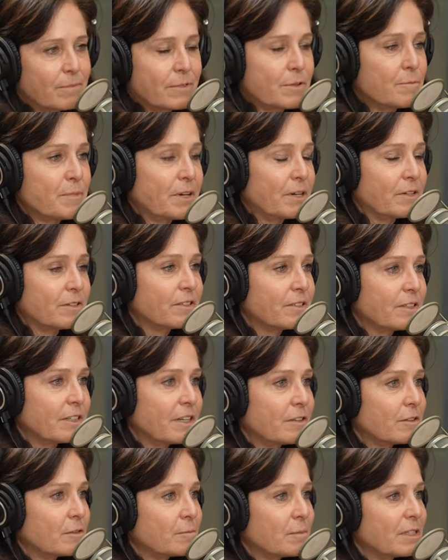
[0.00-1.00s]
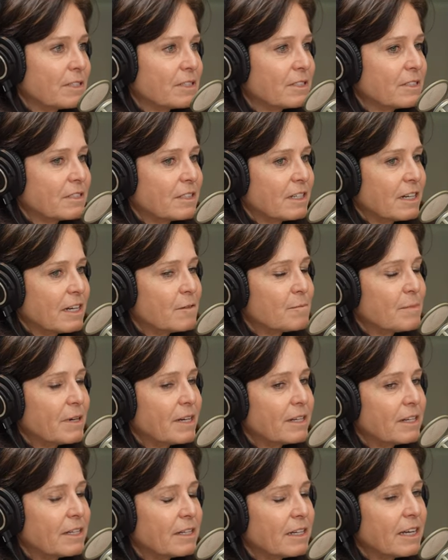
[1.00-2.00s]
compared to the other places that I've
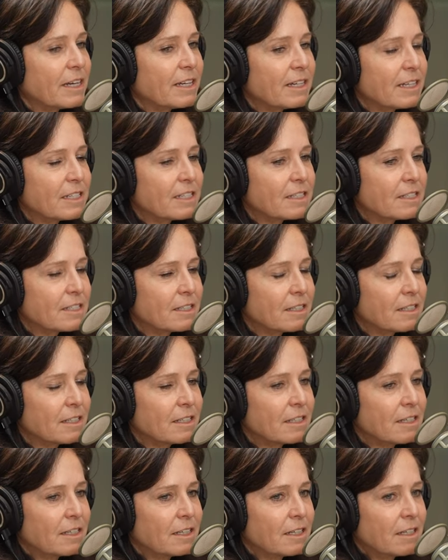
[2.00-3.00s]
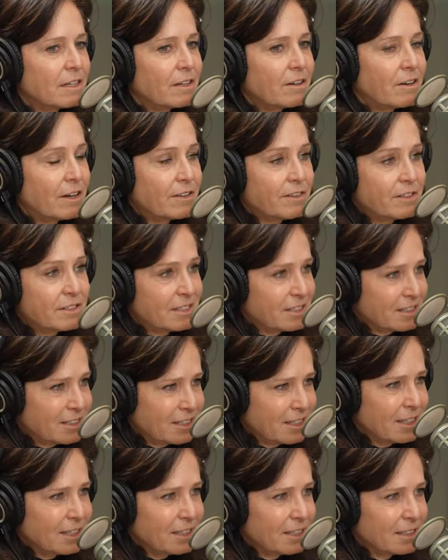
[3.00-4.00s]
been and and his
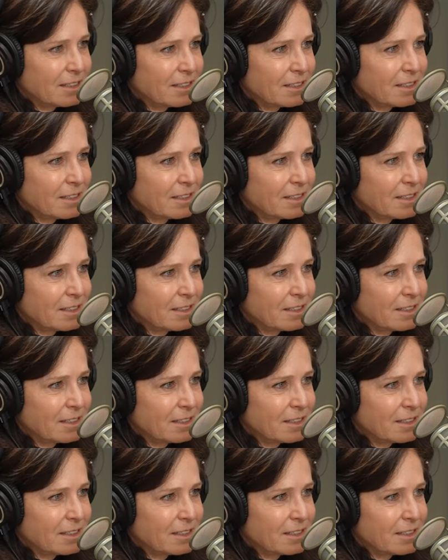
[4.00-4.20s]
authenticity